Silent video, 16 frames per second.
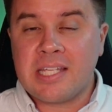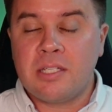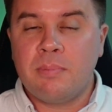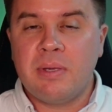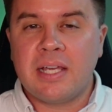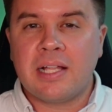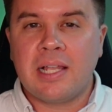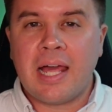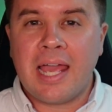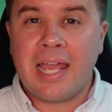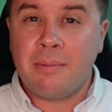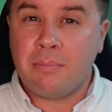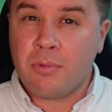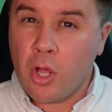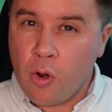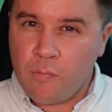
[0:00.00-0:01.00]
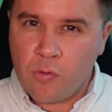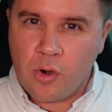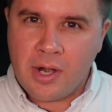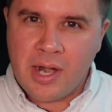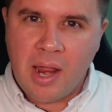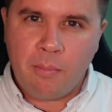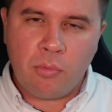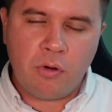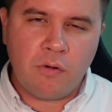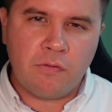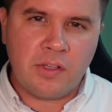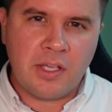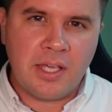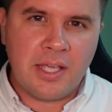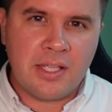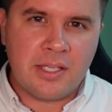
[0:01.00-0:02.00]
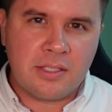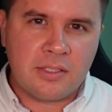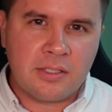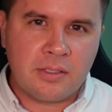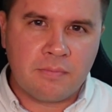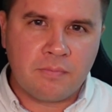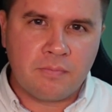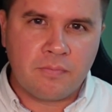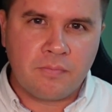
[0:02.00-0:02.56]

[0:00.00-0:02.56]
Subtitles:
be claimed over a number of years. The